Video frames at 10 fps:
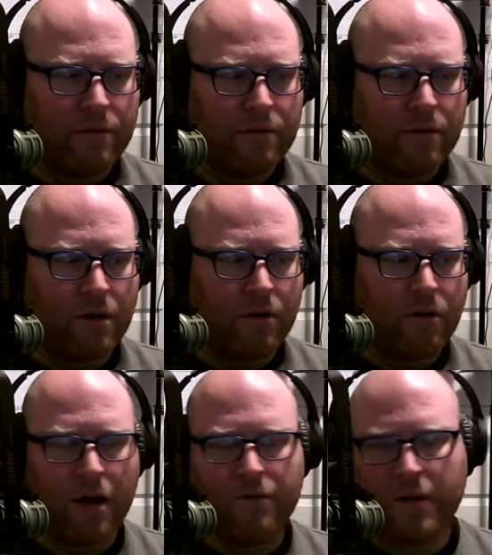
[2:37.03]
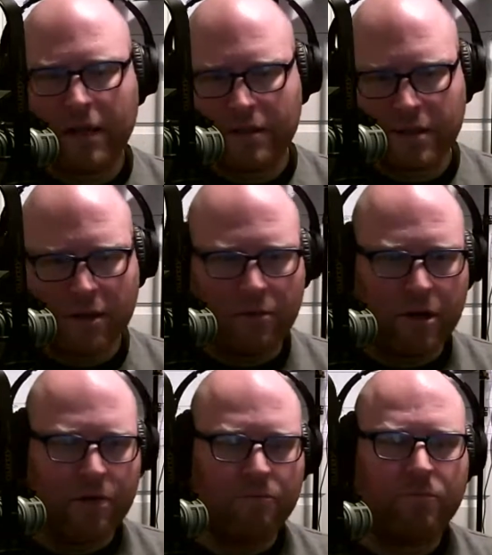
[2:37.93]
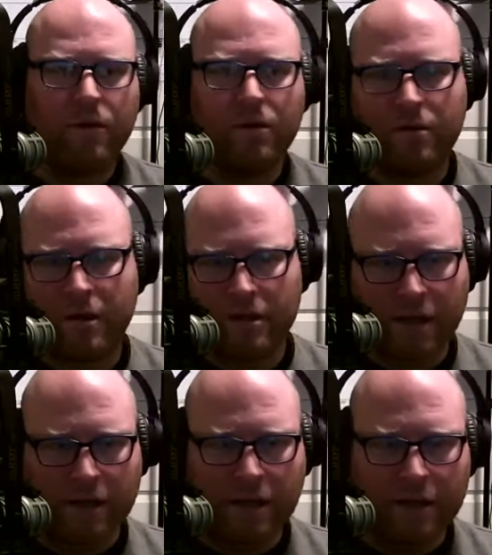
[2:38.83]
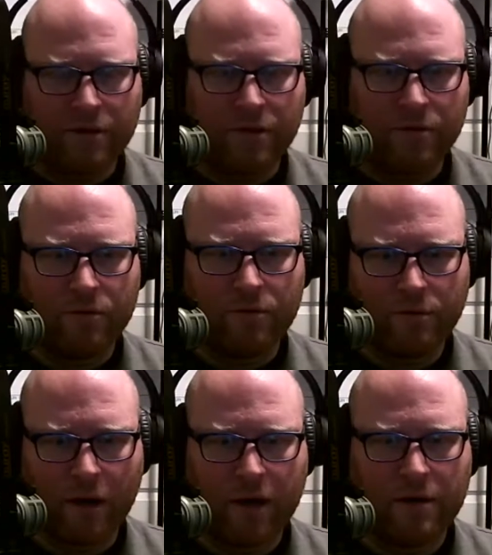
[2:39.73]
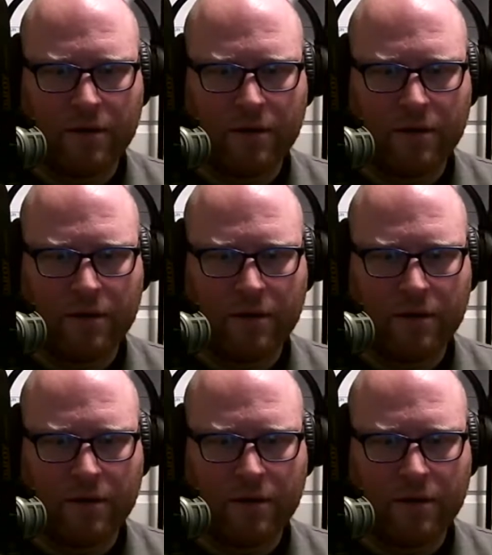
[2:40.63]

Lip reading: the kids coming in, things like that too, right?